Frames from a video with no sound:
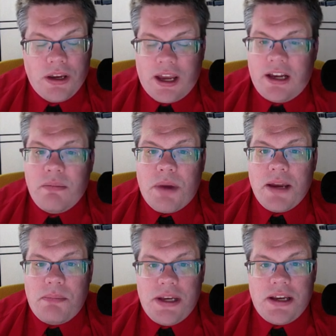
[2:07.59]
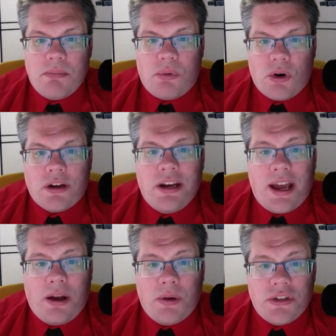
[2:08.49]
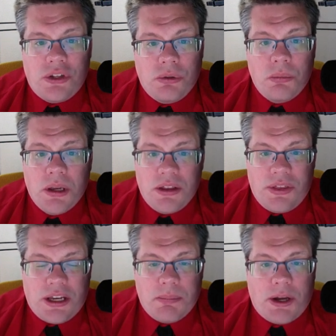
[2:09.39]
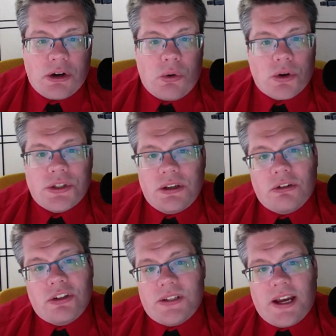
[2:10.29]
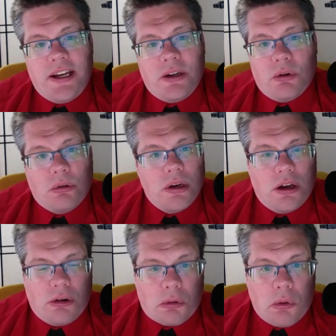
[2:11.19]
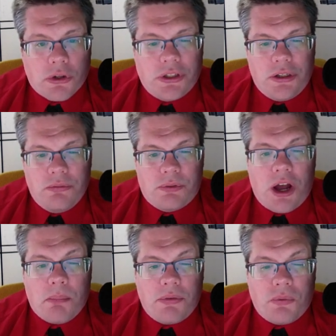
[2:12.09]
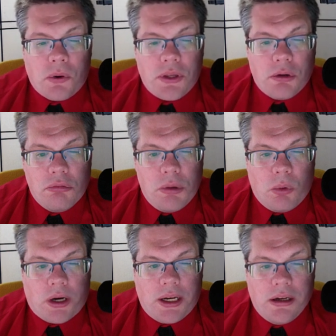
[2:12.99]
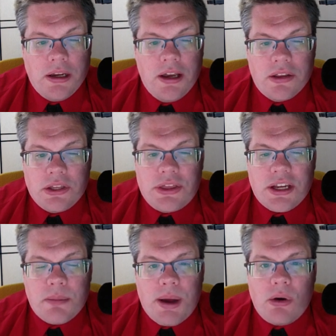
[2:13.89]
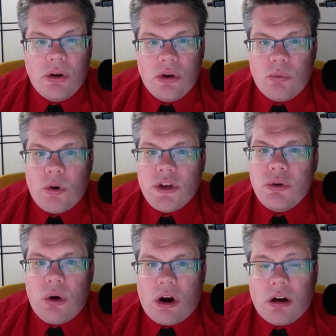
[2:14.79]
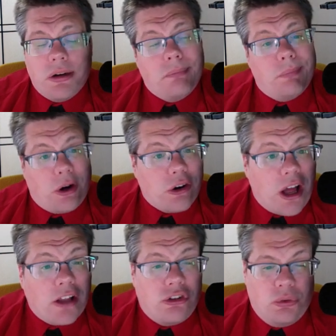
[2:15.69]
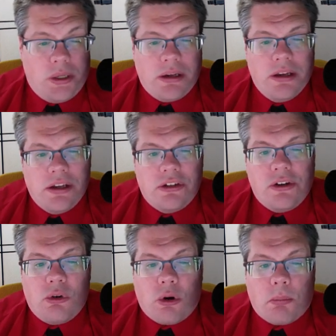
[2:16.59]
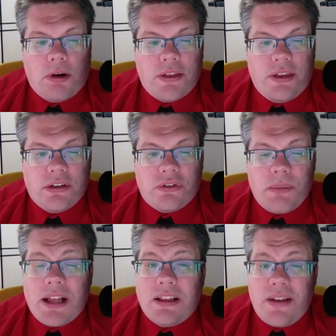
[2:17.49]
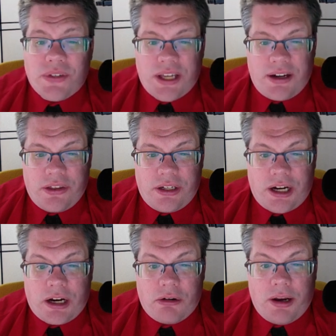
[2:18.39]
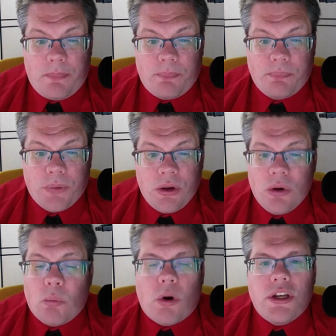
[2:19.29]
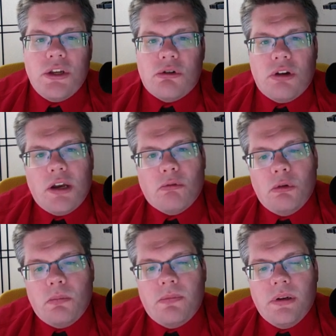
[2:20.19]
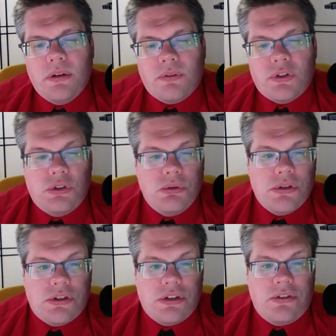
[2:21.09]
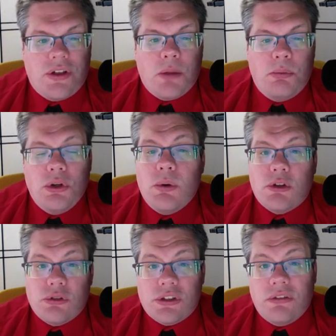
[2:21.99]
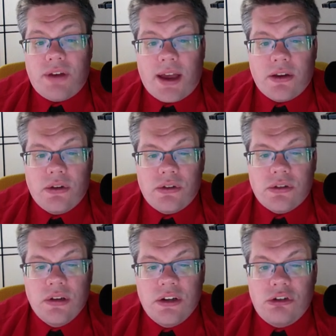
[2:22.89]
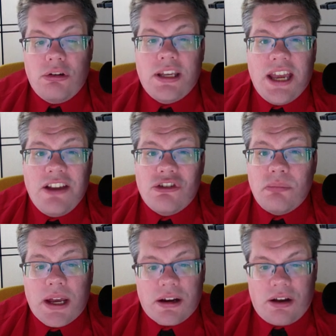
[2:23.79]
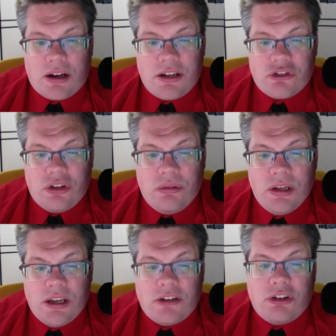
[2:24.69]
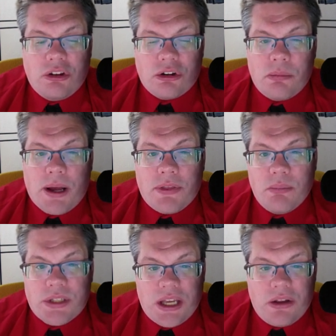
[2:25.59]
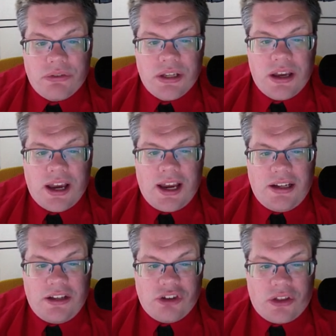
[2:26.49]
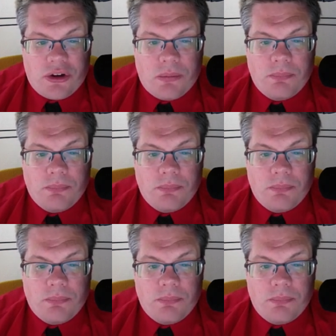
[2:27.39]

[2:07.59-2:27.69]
And it might be important now as you think about a course that you're designing or a course that you've taught before that you're reworking to think about what you are and are not doing to incorporate things from that left side of the diagram. Where do you create room for students to develop new interests and values, to engage in metacognition, and to learn about themselves and each other?